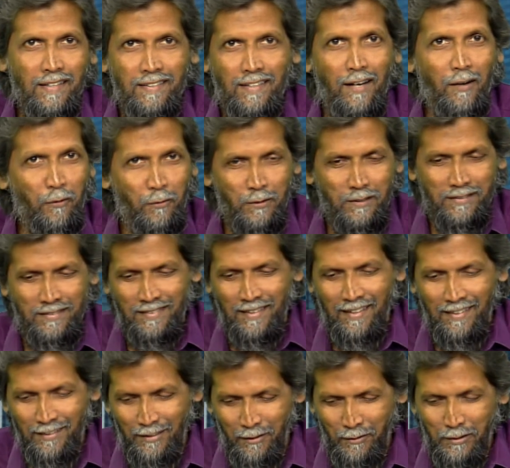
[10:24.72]
And I always
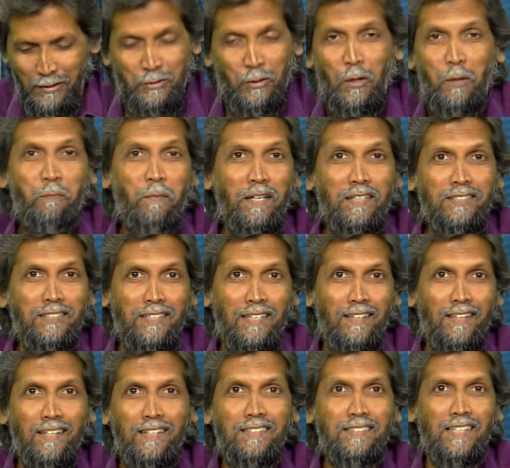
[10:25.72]
now enjoy
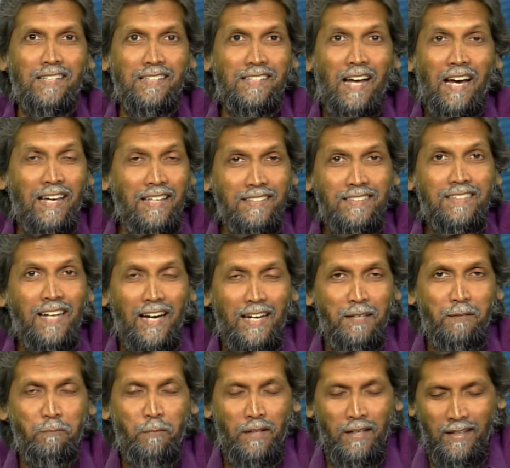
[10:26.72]
mentioning that he's a
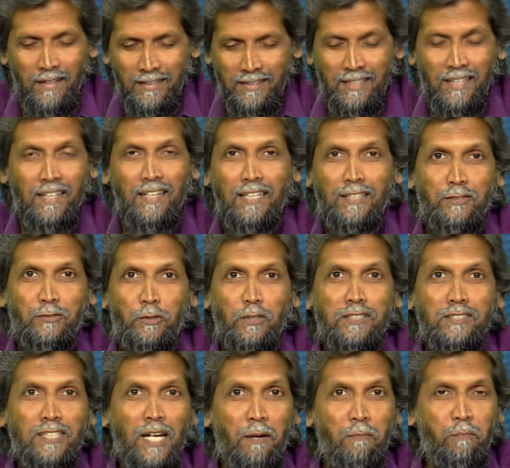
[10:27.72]
9-time
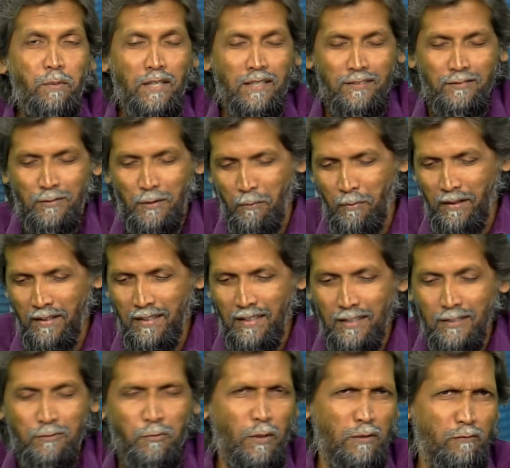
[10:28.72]
Skeletric champion from the
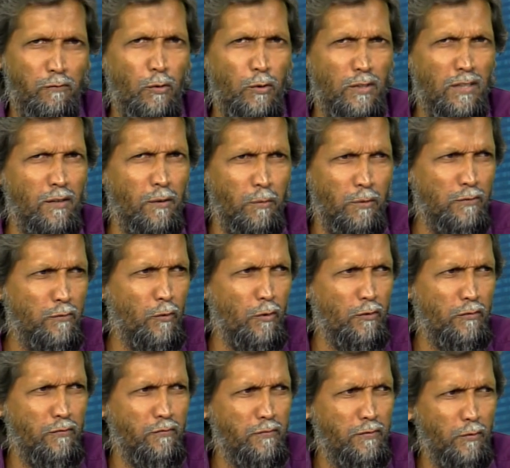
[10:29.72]
days, almost
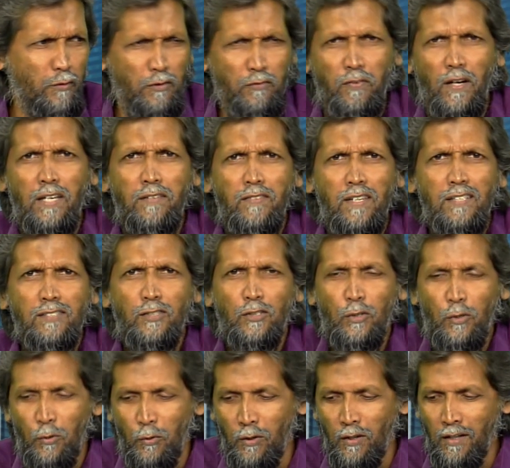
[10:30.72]
45 years
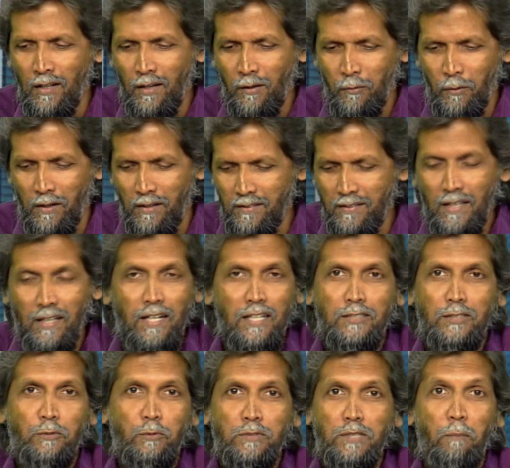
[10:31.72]
ago, when
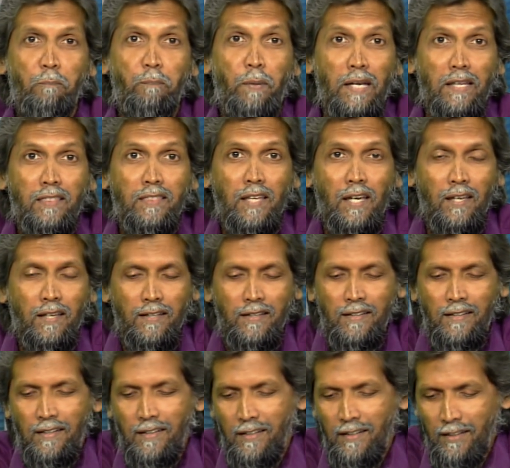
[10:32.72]
Skeletric was a big thing
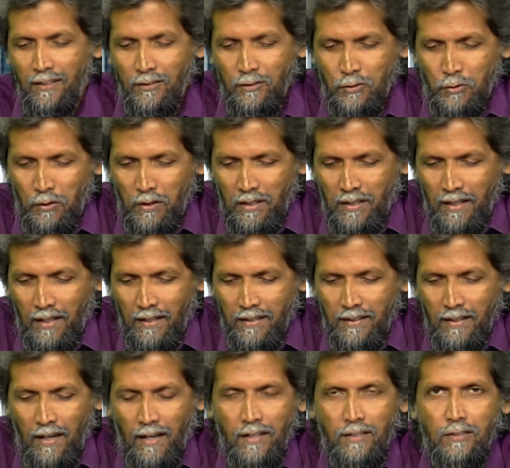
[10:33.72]
in
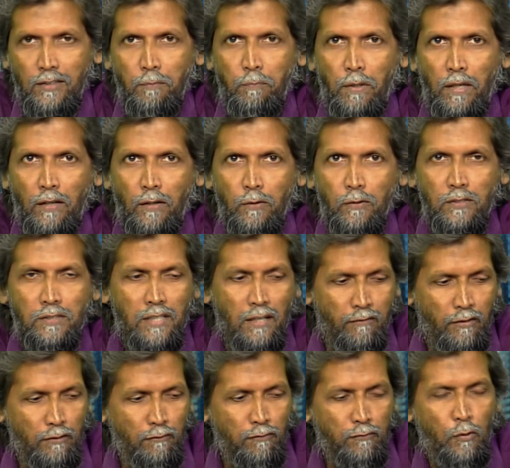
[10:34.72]
Trinidad and Tobago.
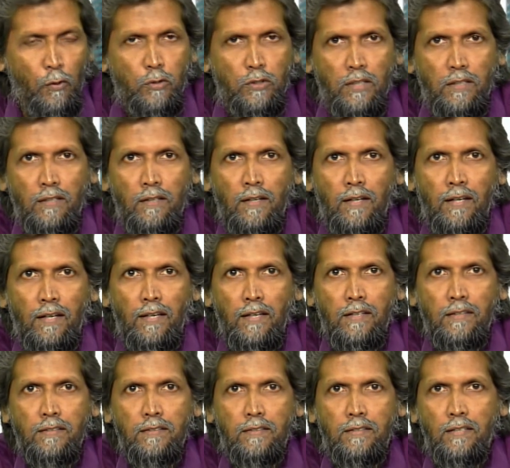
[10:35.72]
740
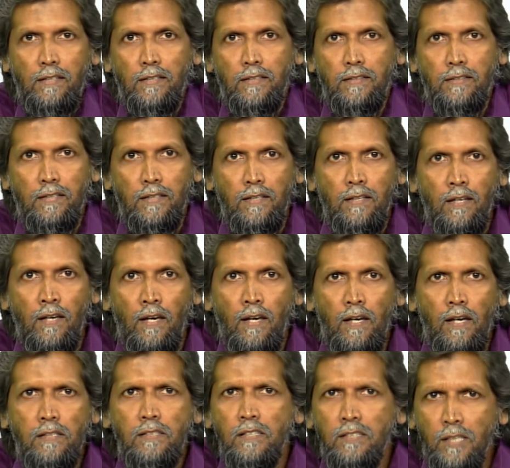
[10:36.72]
in TNT.
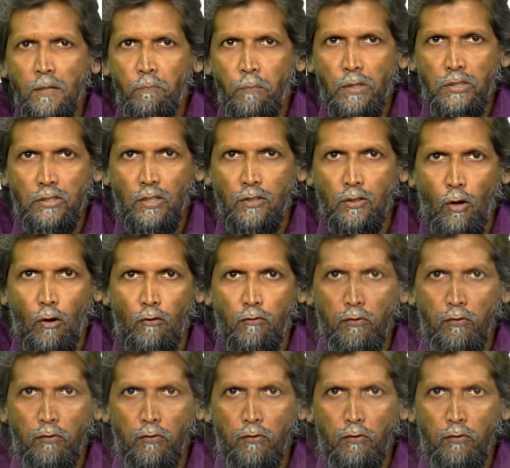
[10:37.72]
Here's a submission now